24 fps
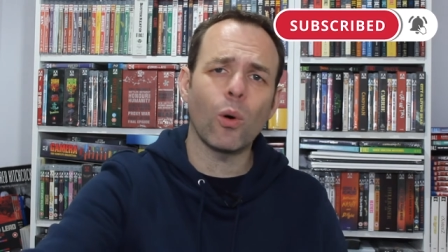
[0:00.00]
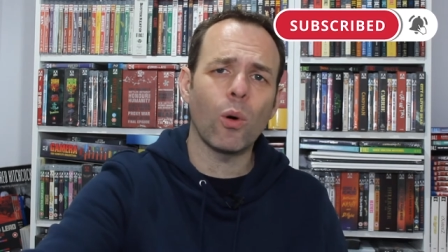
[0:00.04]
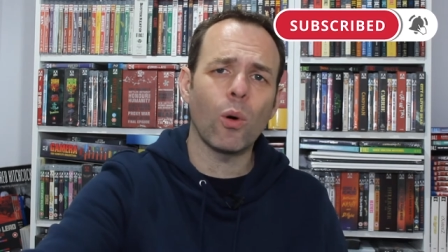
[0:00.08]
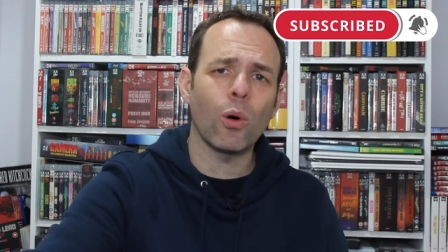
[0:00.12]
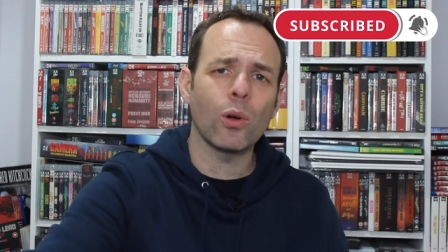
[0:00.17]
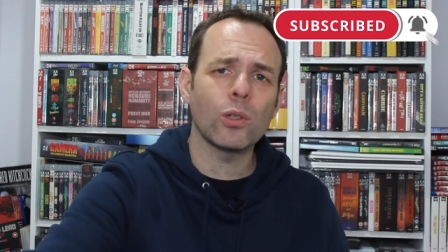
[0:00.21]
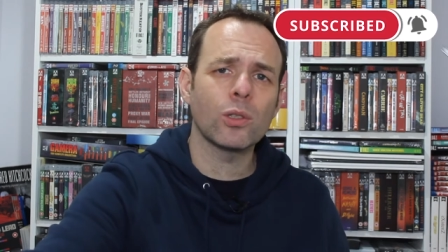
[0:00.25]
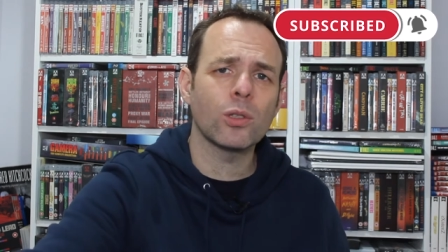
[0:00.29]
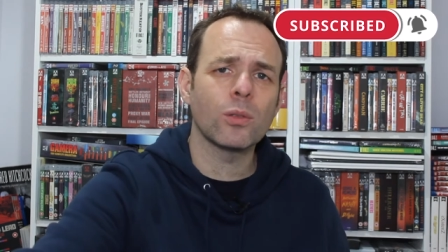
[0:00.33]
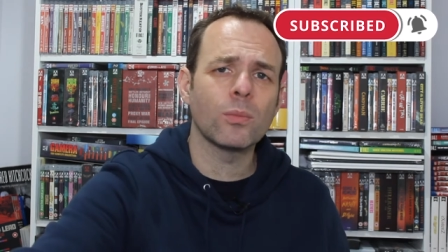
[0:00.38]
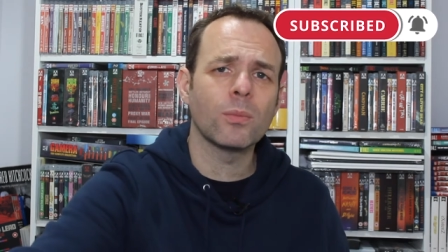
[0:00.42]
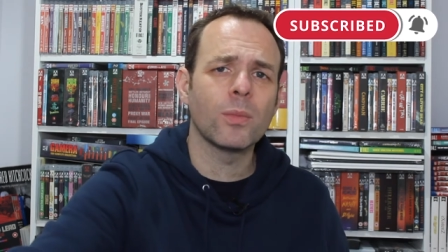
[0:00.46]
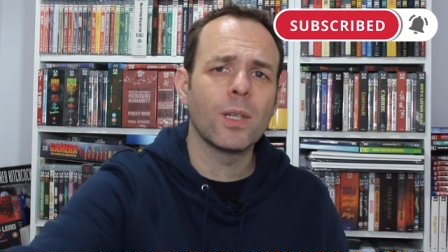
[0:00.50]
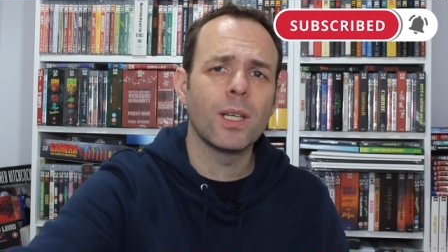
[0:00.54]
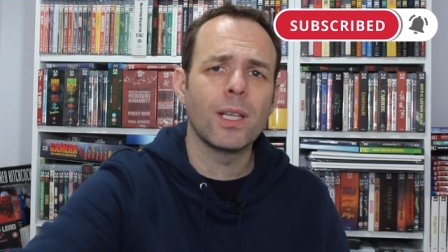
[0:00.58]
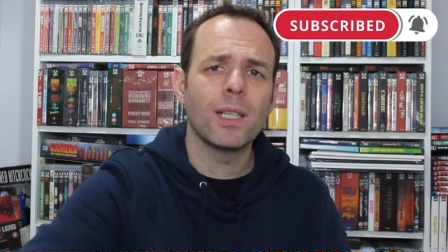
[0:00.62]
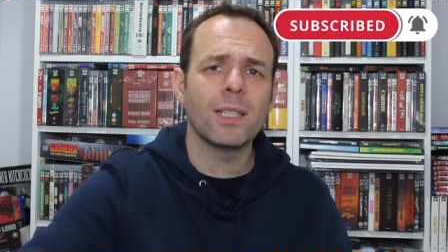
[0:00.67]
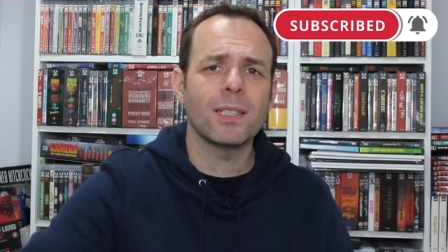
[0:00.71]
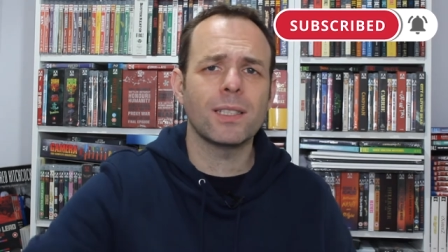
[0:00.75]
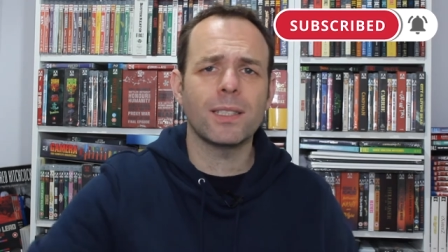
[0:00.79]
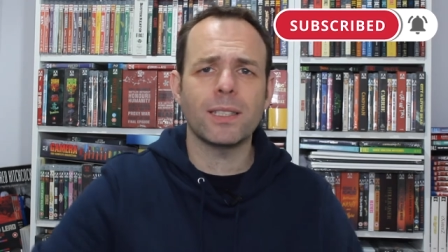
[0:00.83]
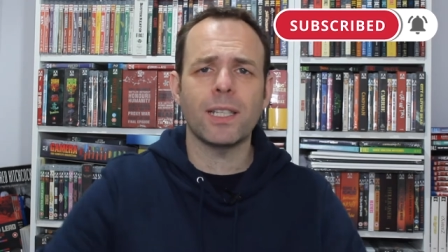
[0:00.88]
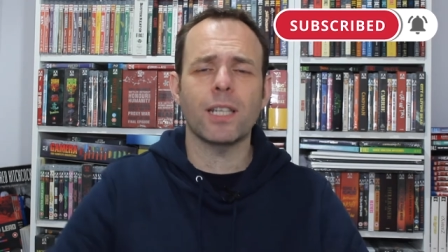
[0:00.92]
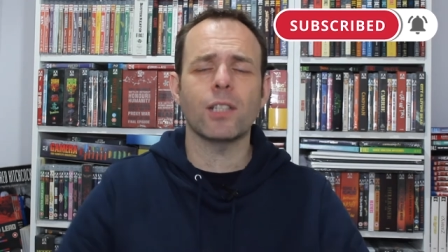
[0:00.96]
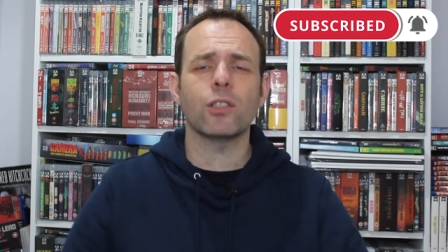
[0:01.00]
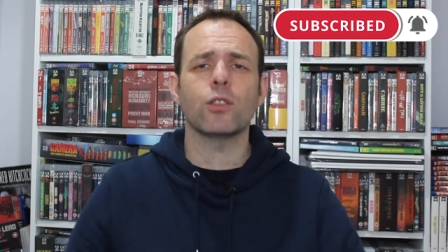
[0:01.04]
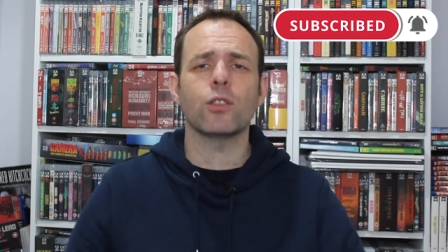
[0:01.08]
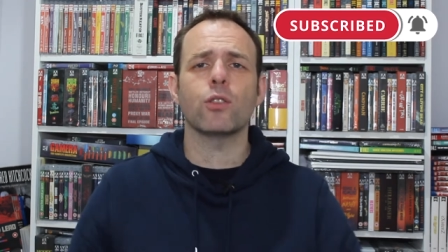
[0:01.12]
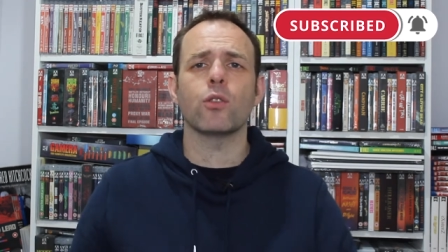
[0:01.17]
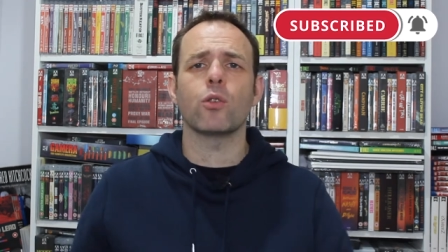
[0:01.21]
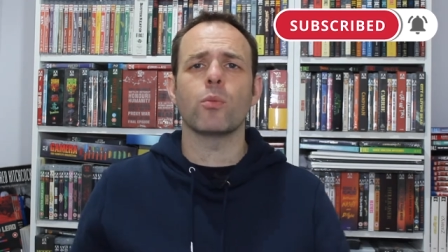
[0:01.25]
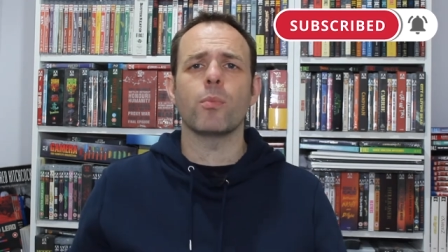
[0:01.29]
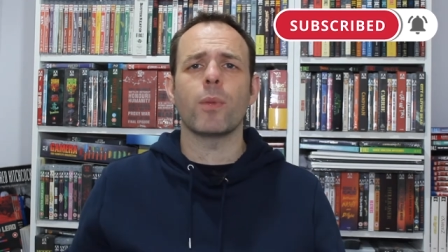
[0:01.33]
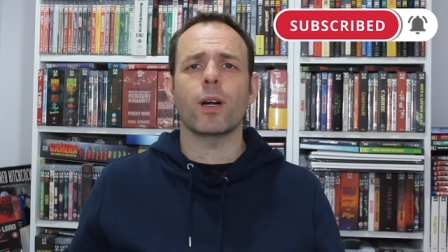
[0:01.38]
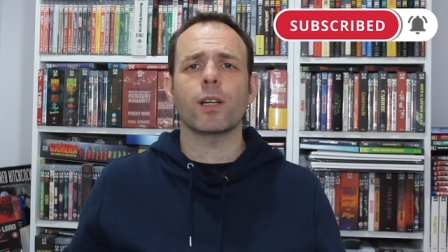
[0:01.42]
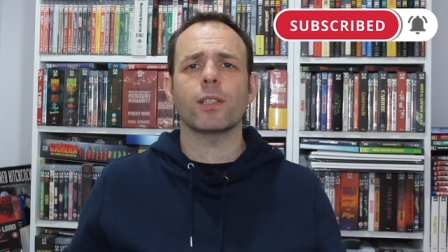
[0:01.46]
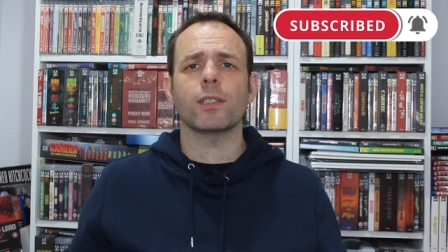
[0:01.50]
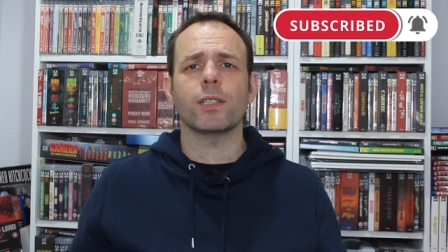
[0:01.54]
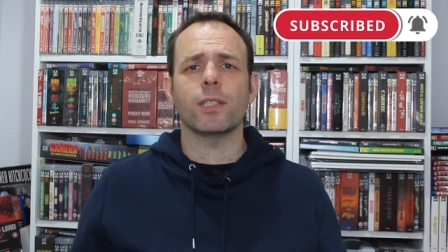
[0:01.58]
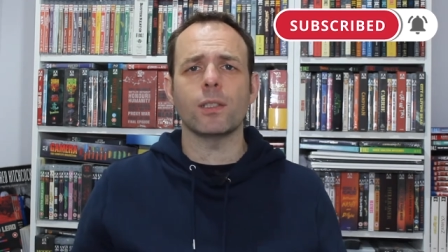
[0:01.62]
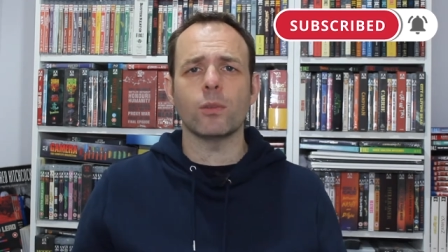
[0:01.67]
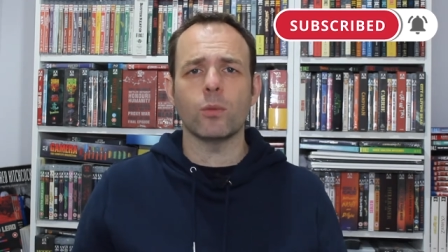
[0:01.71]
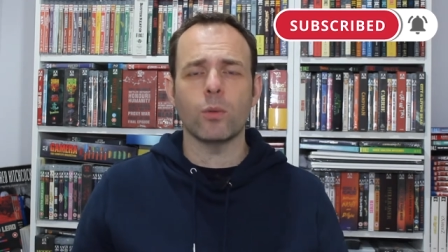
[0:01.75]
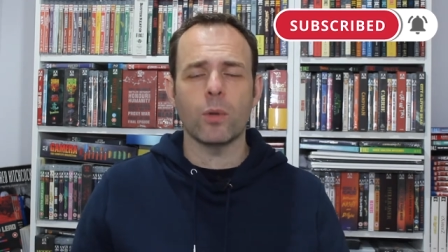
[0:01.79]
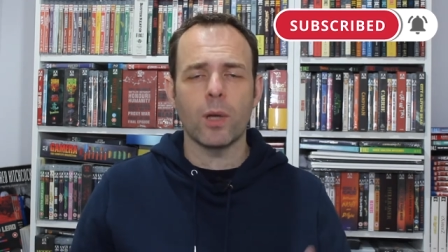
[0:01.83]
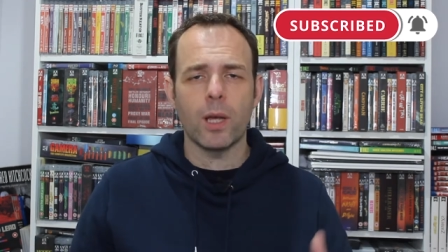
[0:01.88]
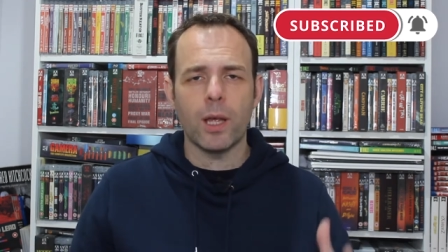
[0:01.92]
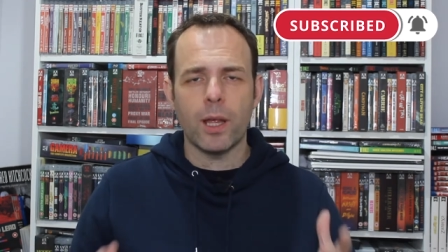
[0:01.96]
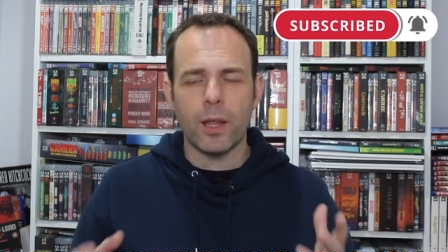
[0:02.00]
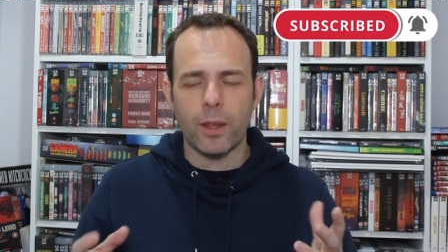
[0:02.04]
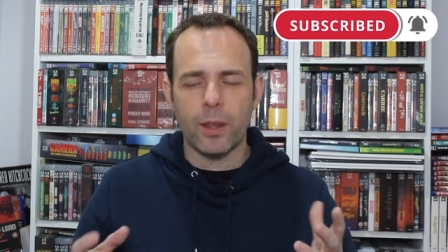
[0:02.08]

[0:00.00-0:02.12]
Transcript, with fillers: awesome Sergio Martino.